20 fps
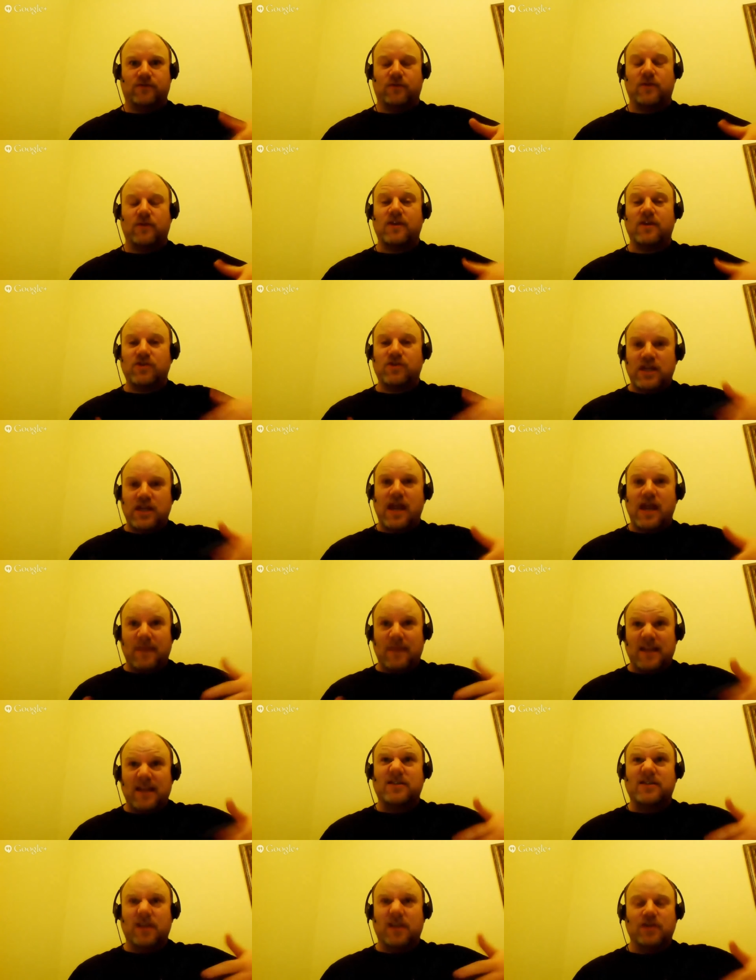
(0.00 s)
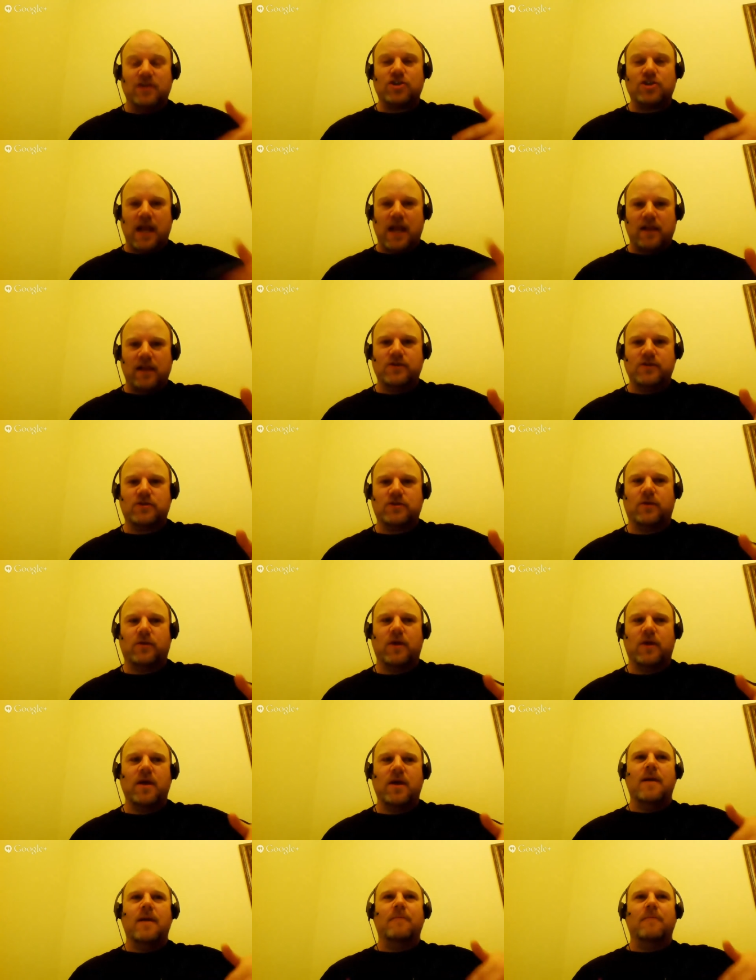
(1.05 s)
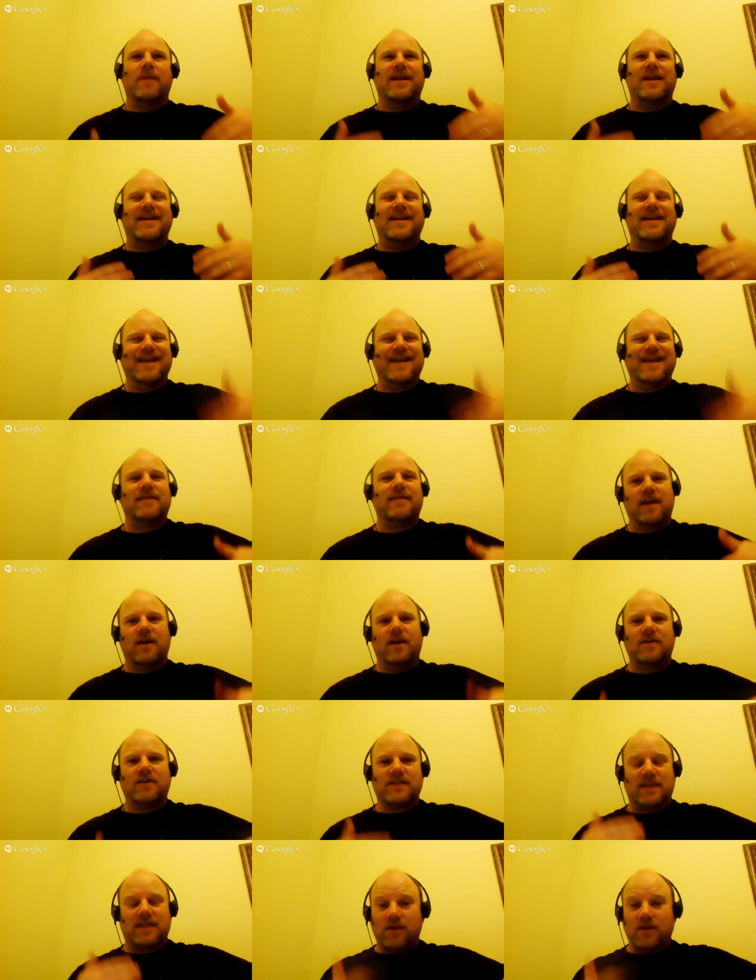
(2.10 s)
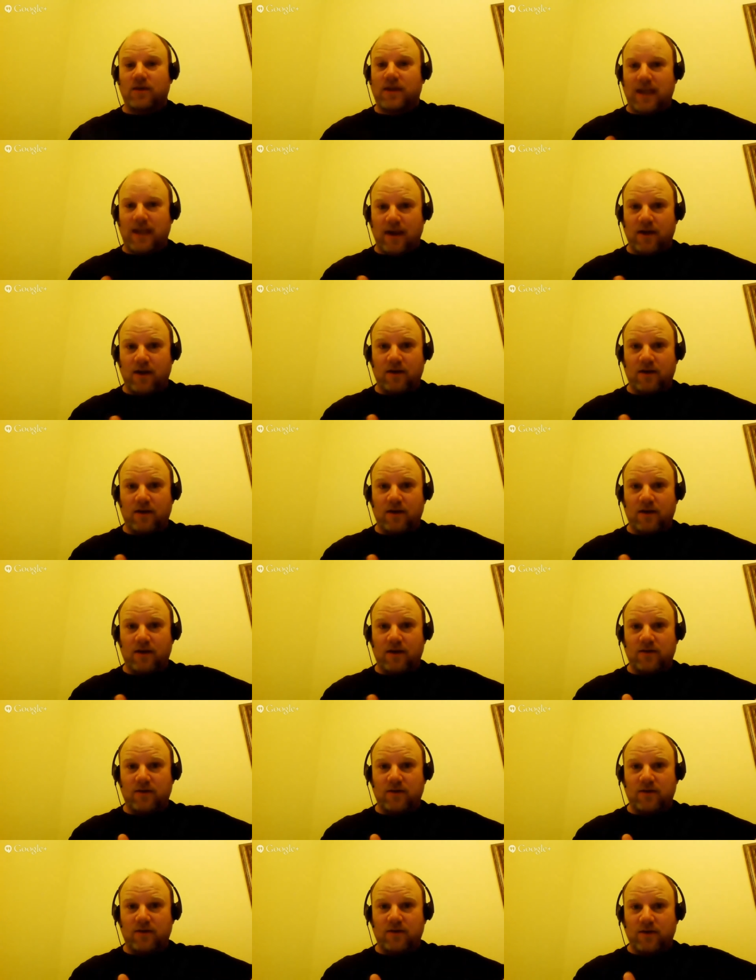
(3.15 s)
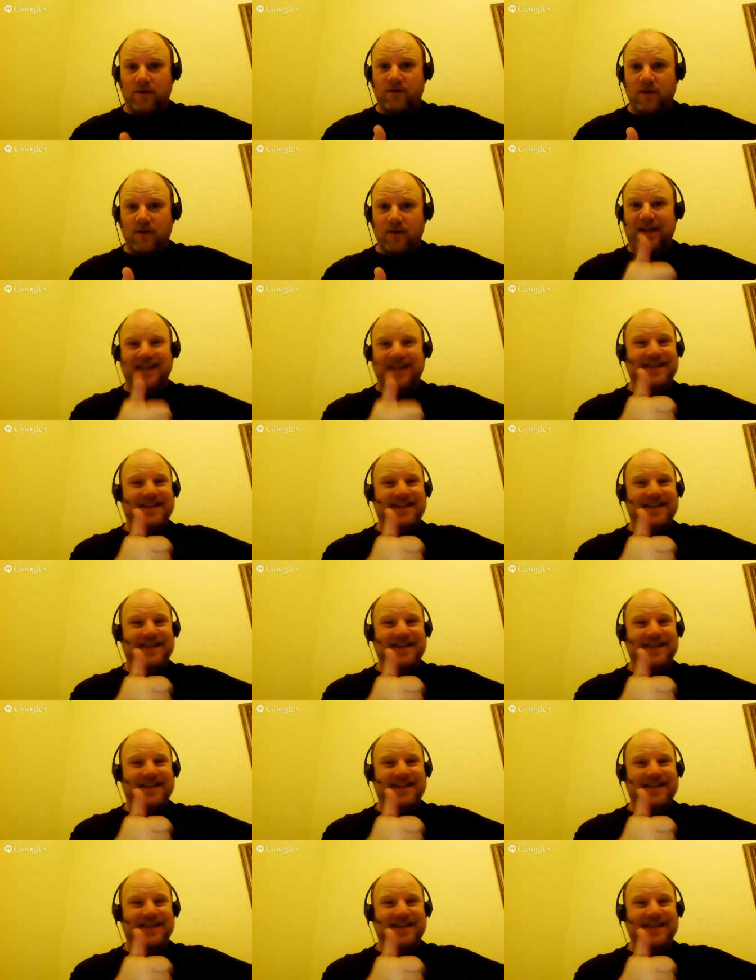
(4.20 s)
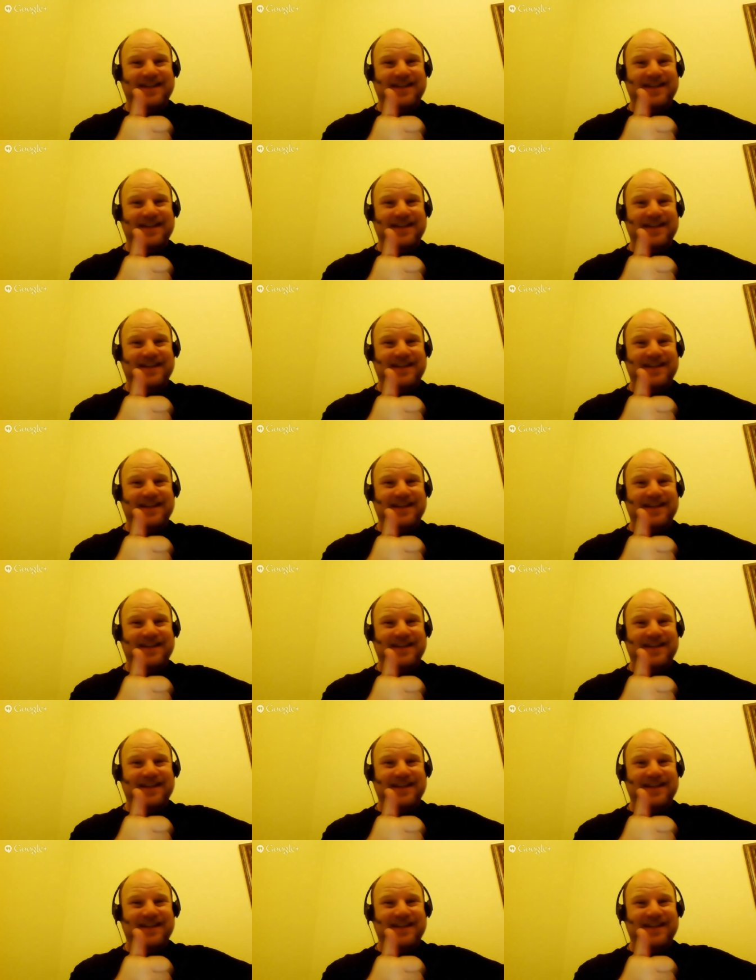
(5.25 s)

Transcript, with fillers: So the GM is going to challenge you, but he's not there to kill characters because he can't.